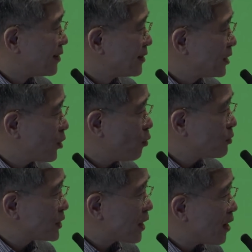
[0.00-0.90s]
See,
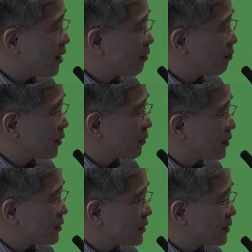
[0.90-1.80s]
over time,
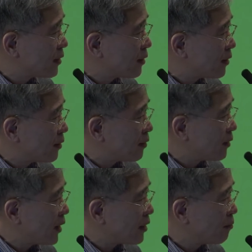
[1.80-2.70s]
this is
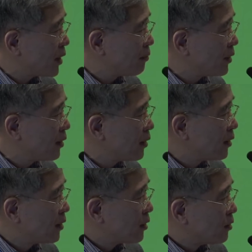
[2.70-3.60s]
like
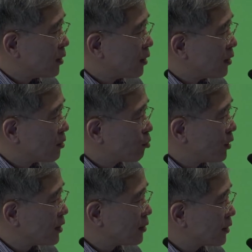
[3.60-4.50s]
maybe
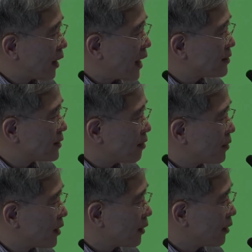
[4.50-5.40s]
2010
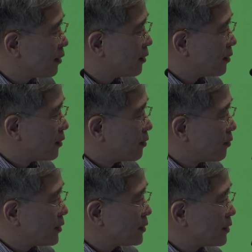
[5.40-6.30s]
something.
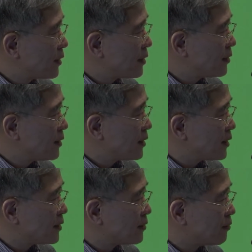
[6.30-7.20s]
This
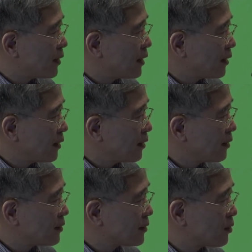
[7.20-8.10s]
decreases, right?
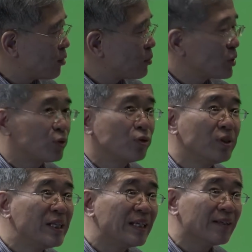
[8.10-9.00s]
So almost to
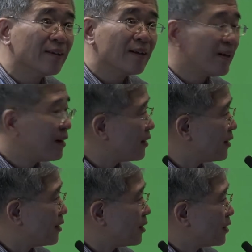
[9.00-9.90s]
nil.
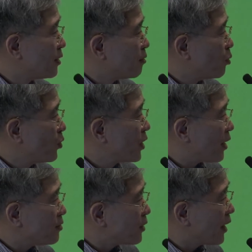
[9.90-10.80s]
On the
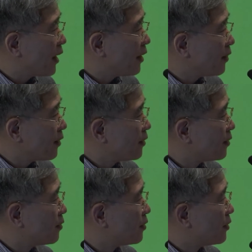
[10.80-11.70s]
other hand,
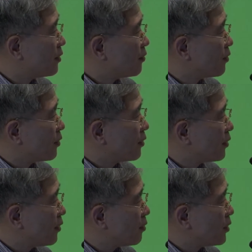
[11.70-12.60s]

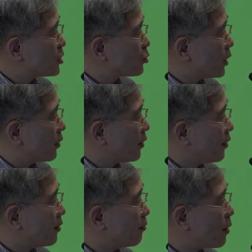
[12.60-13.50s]
this one
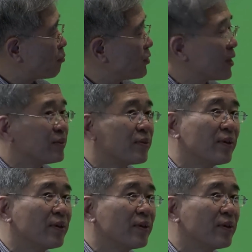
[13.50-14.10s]
represents